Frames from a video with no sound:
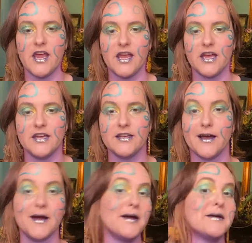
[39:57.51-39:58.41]
And
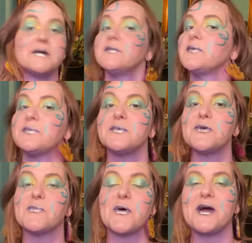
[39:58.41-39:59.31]

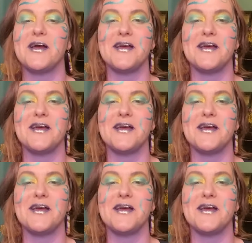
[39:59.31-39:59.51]
you'll